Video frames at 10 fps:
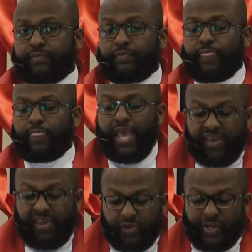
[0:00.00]

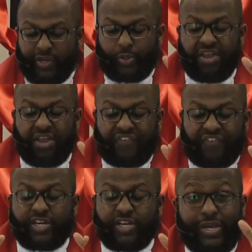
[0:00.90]
Even when you can't find a
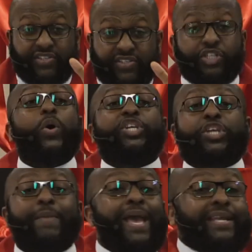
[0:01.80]
reason to
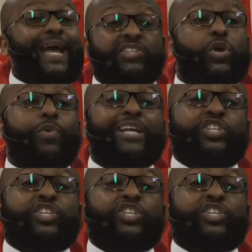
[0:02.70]
worship, that's all right.